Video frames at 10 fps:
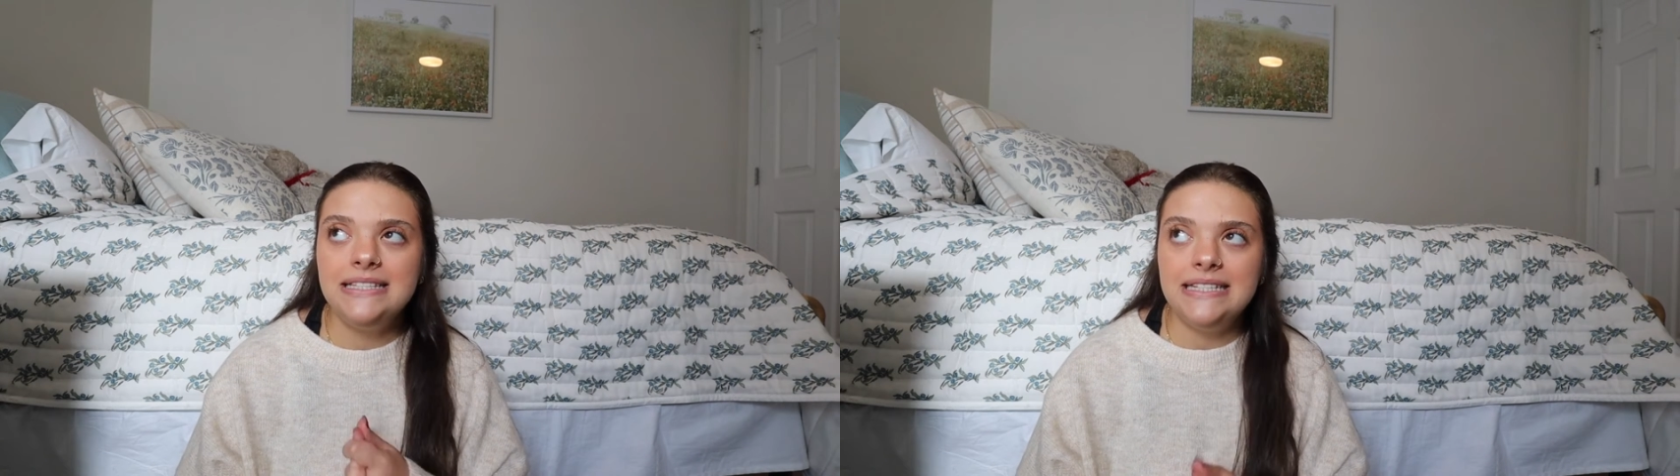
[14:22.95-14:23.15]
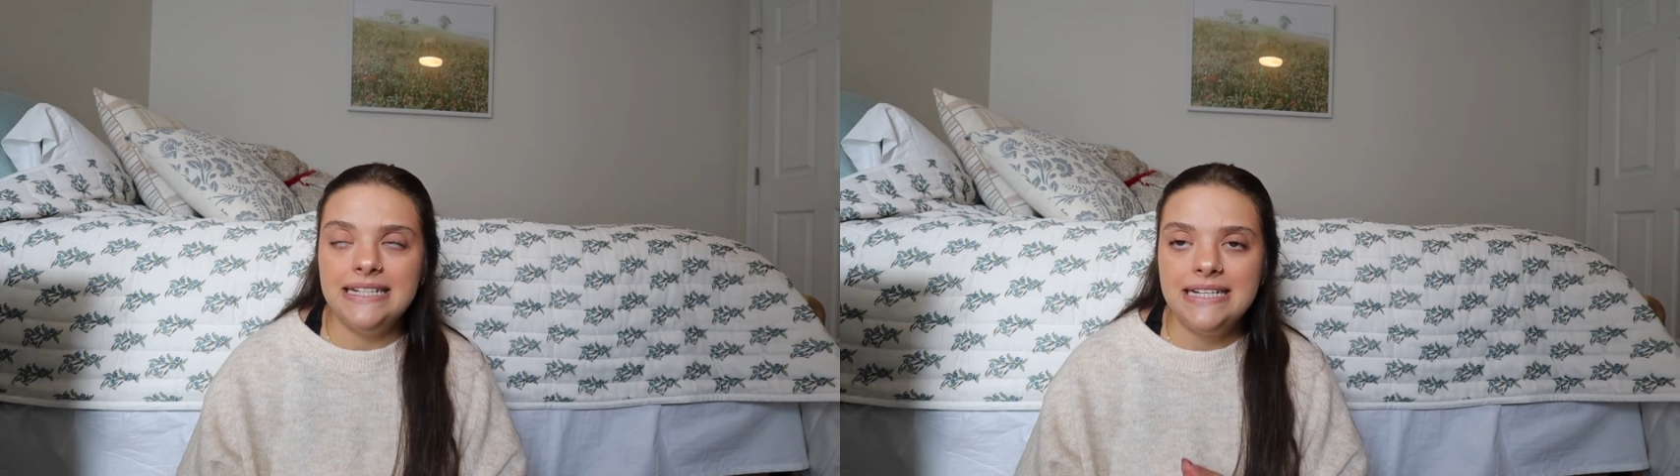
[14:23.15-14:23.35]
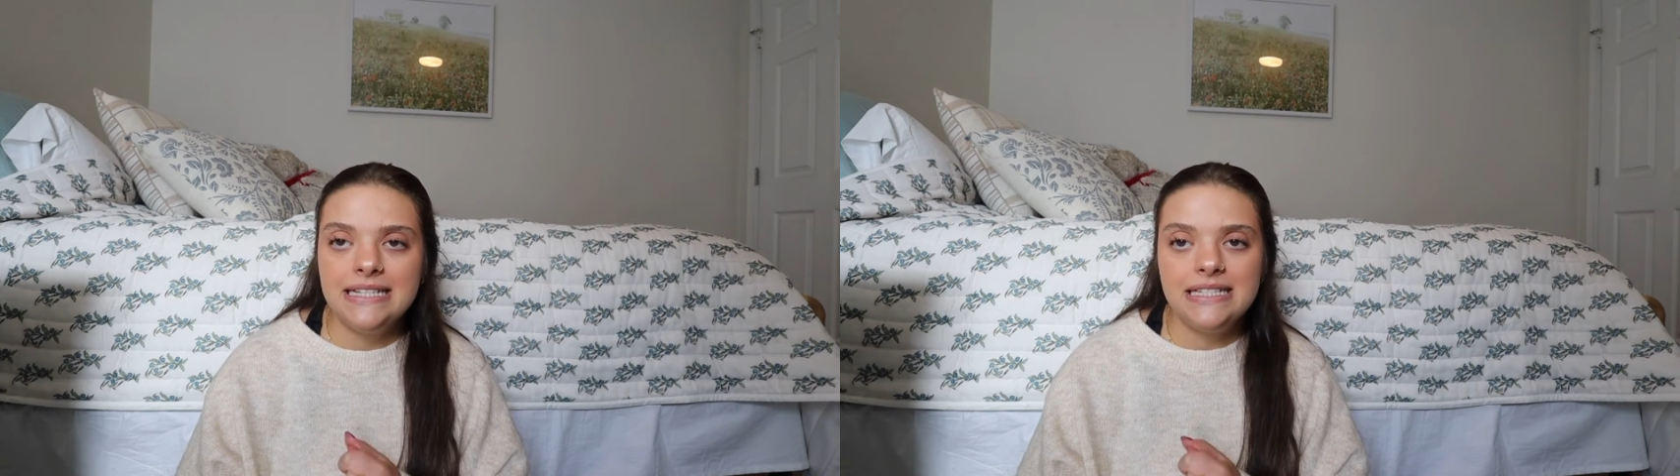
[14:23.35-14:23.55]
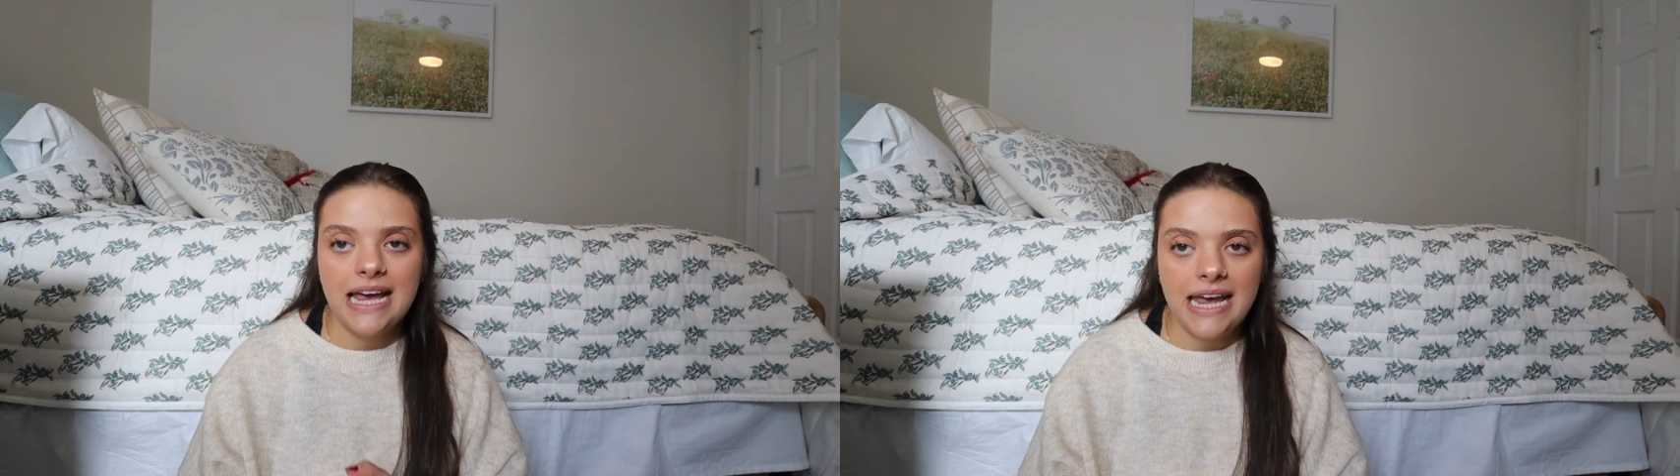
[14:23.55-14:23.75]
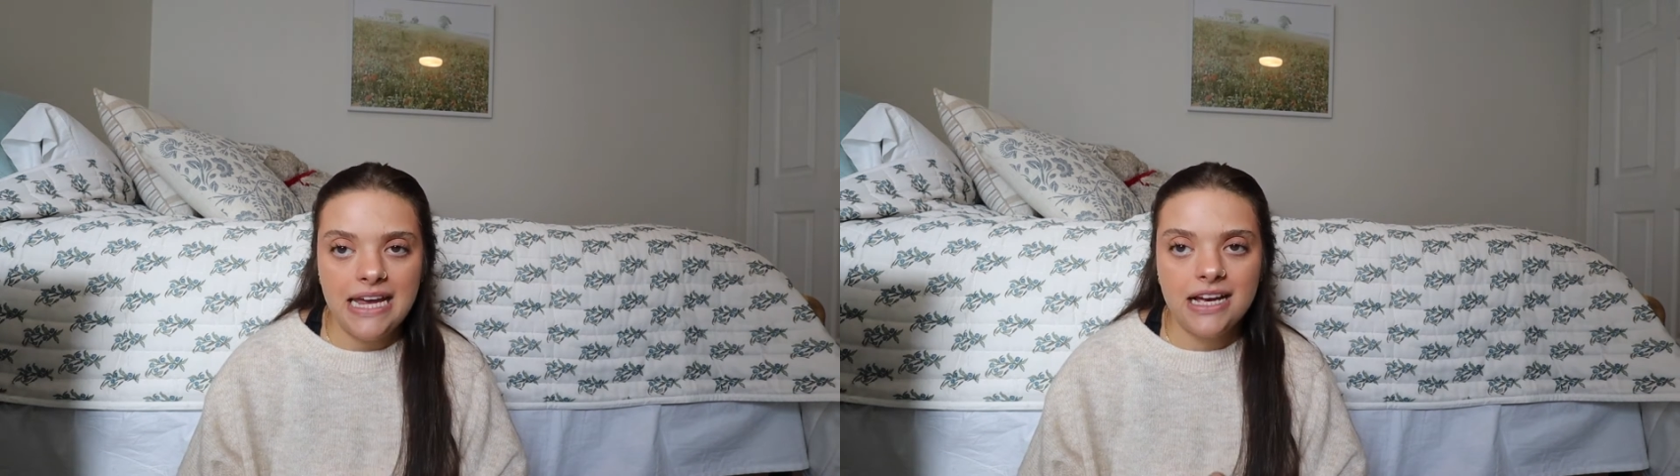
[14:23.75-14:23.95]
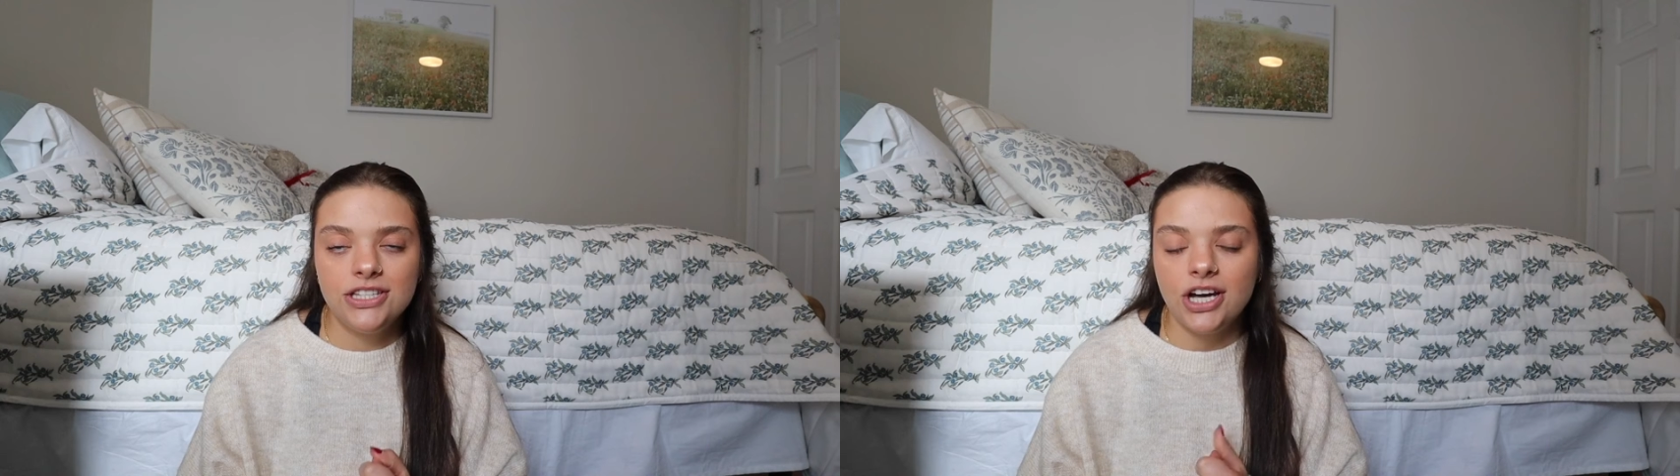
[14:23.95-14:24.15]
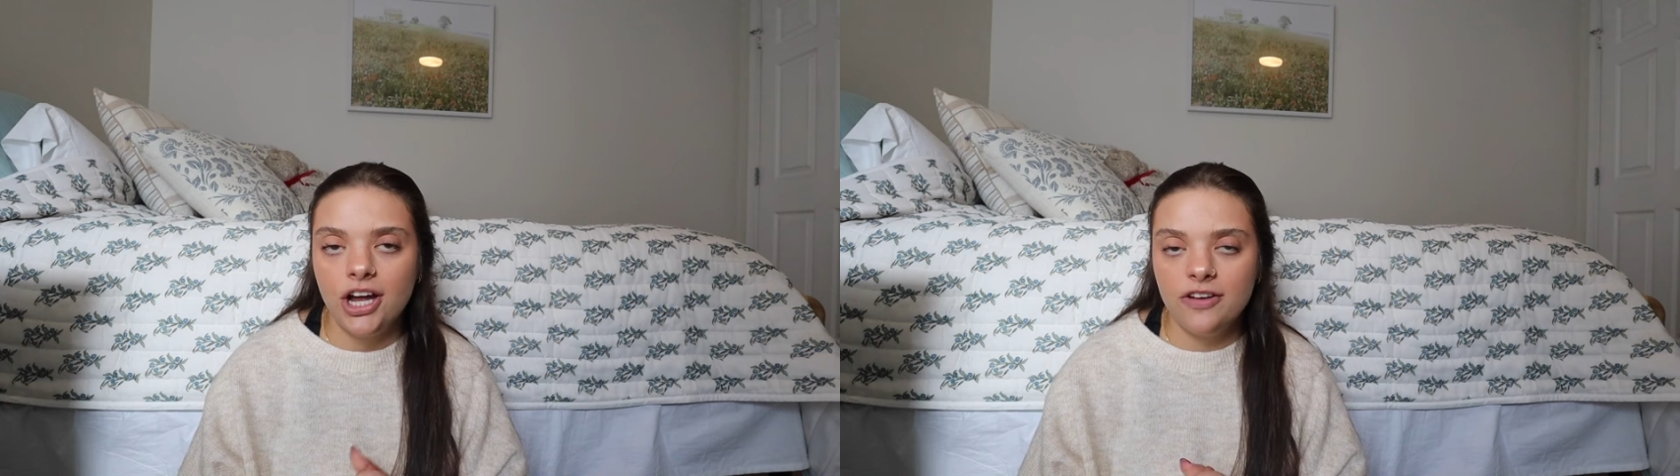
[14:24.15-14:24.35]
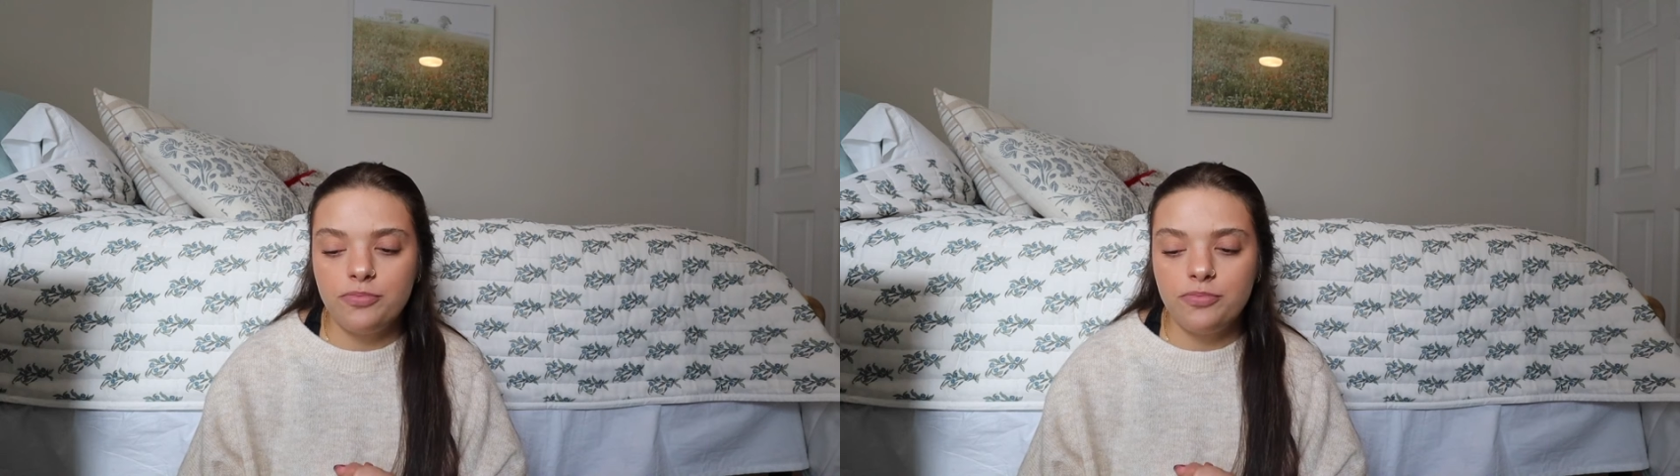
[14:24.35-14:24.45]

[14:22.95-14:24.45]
didn't take a ton of